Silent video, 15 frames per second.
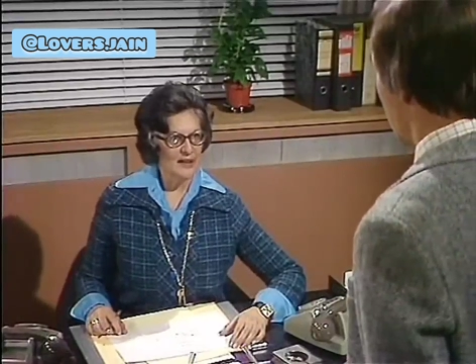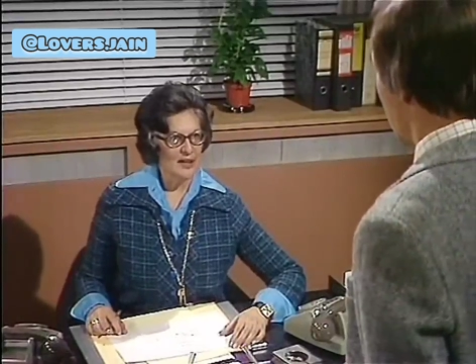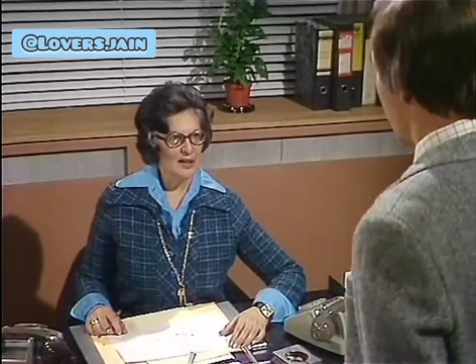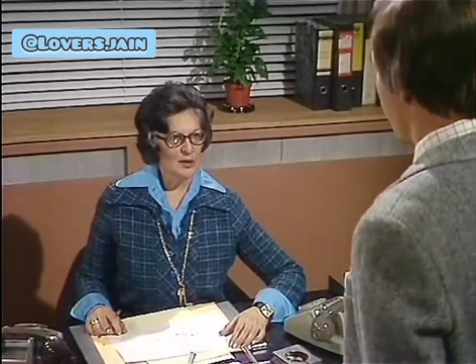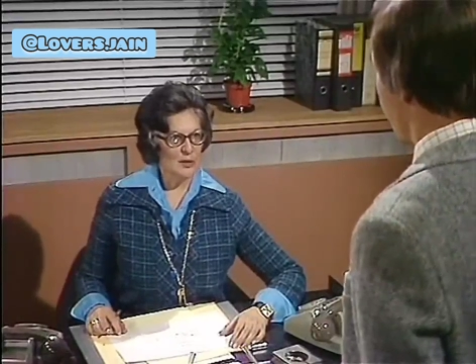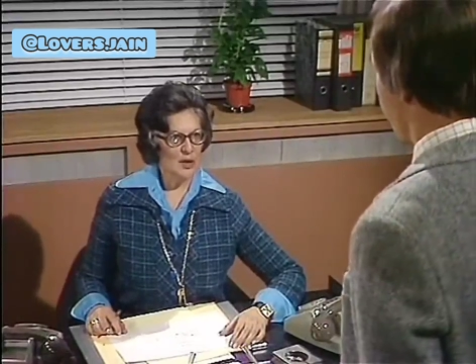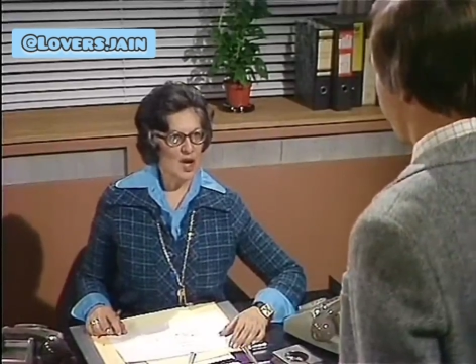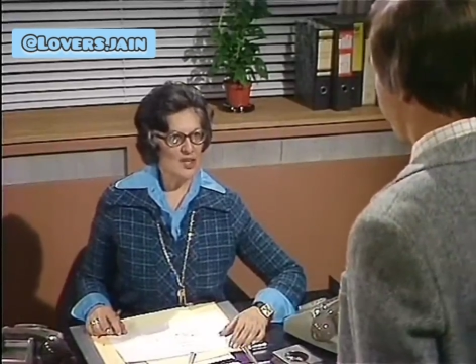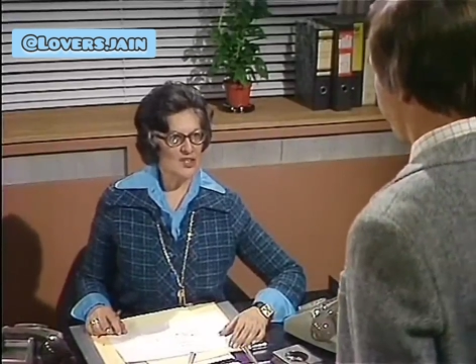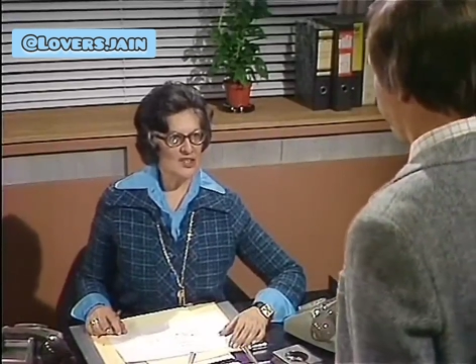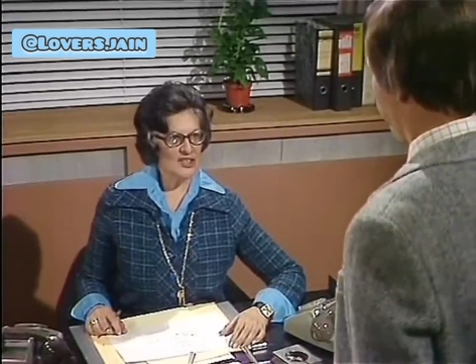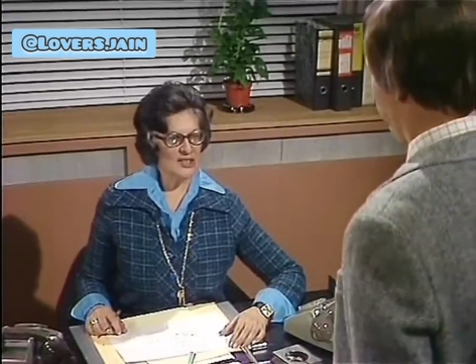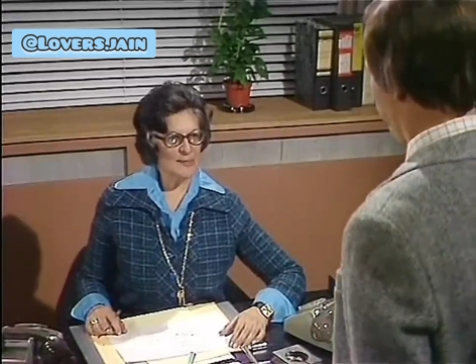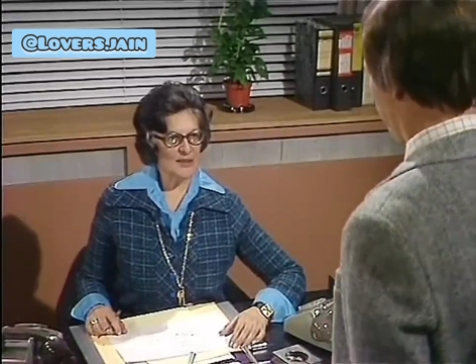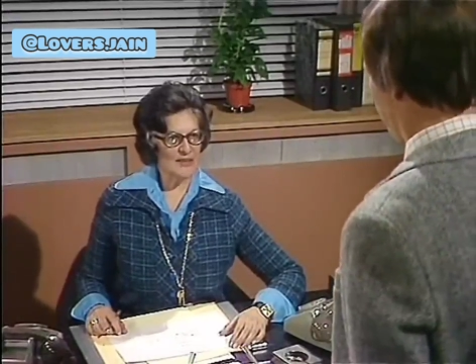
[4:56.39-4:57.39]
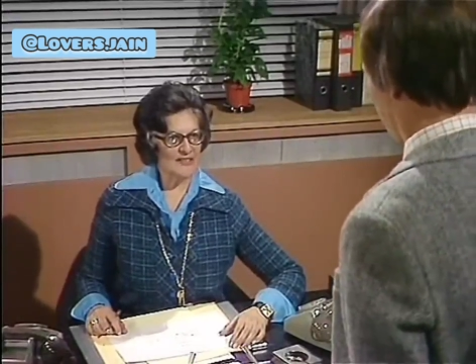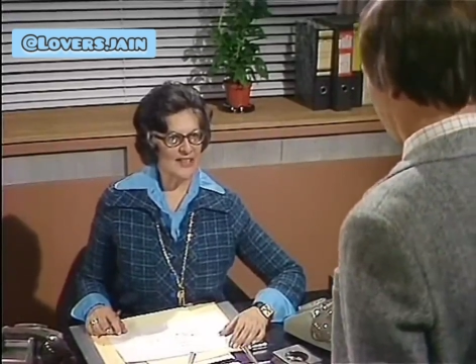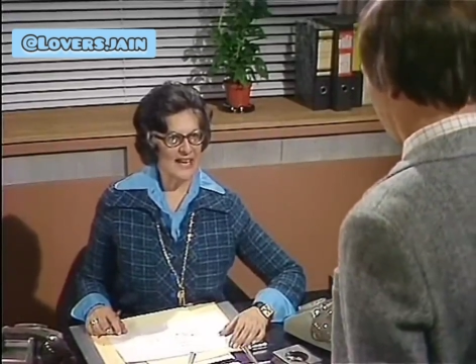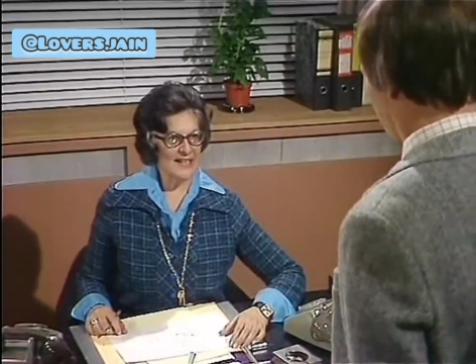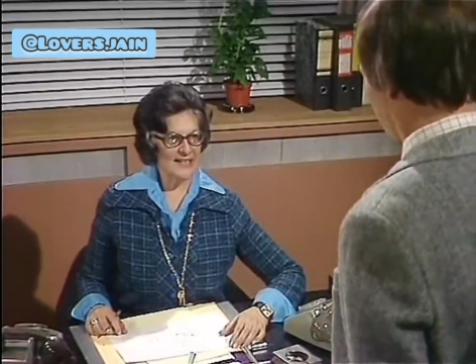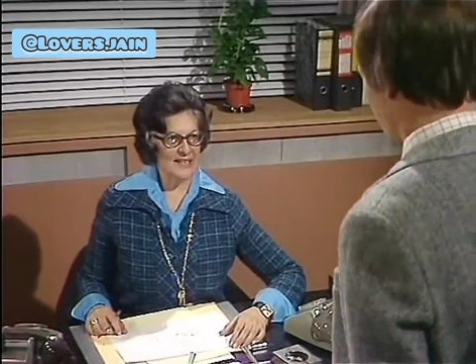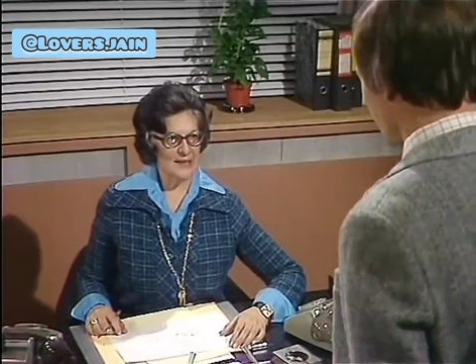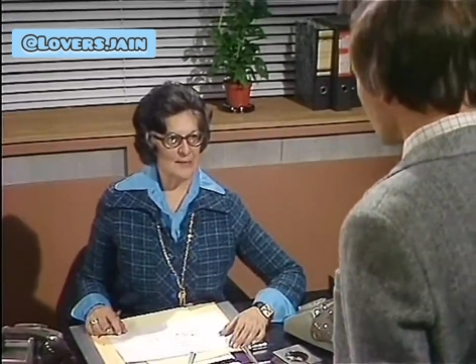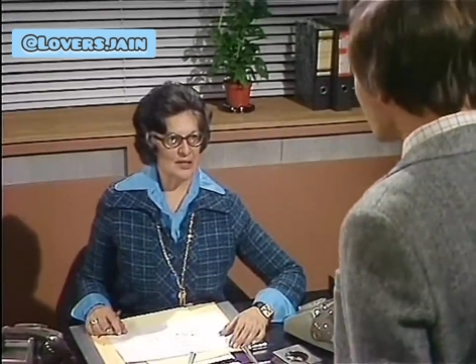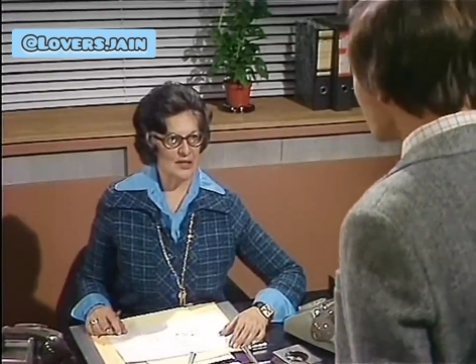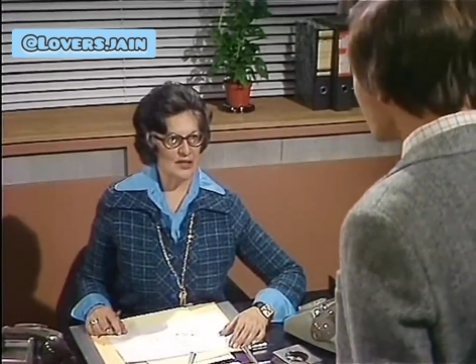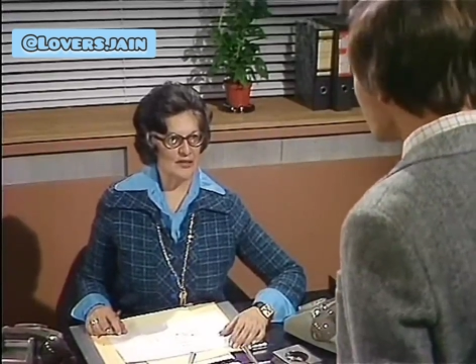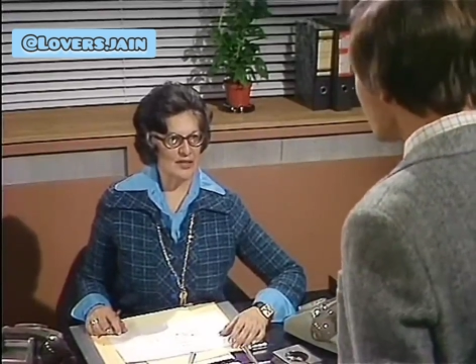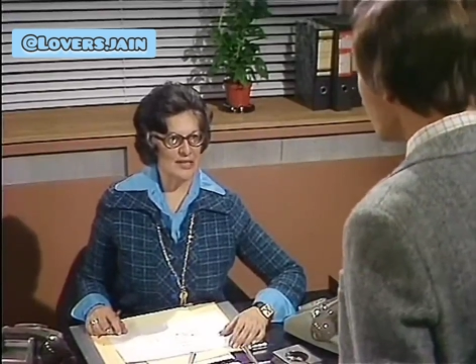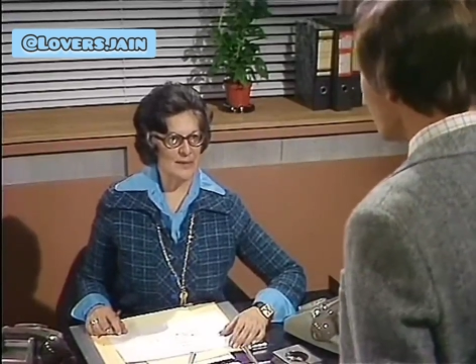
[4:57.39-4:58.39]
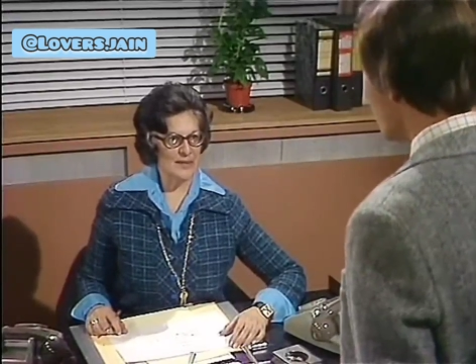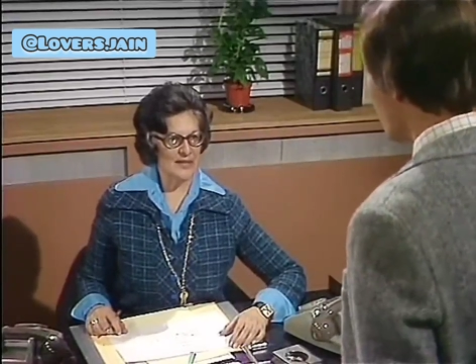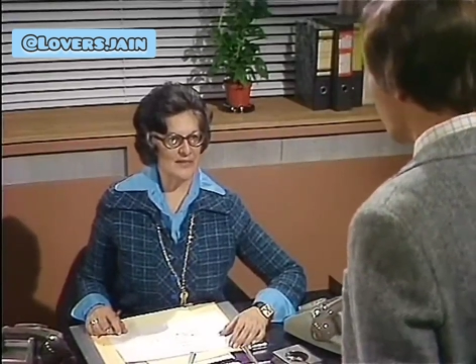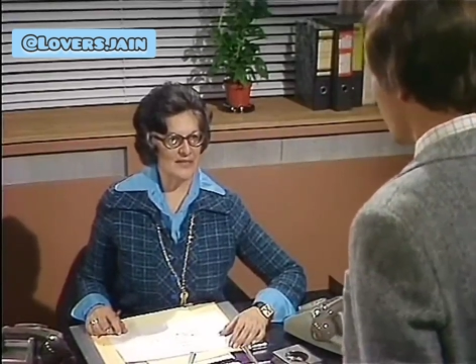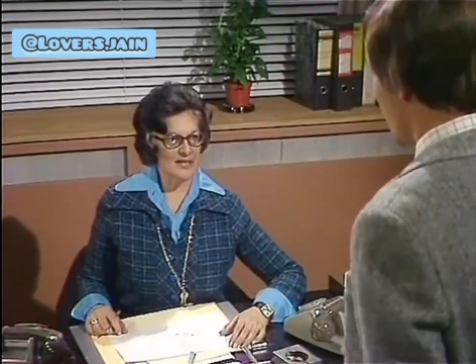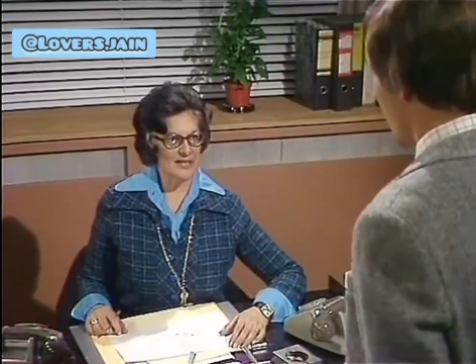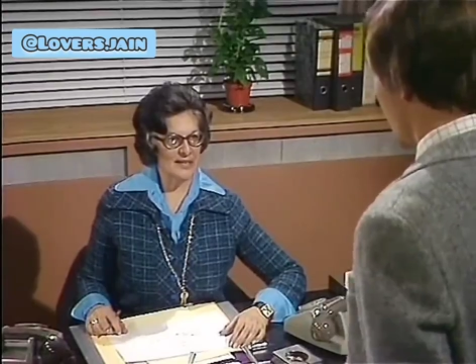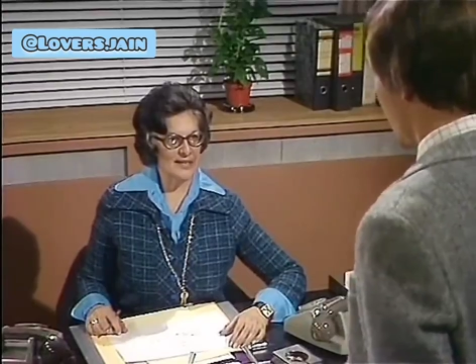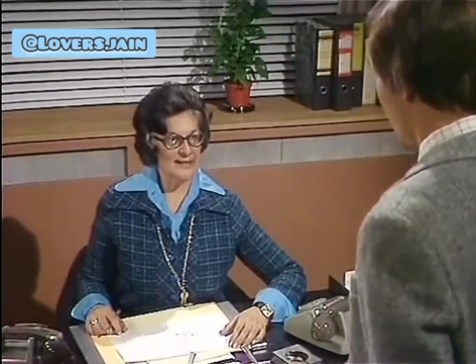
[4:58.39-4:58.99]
You cosset them and flatter them and agree with everything they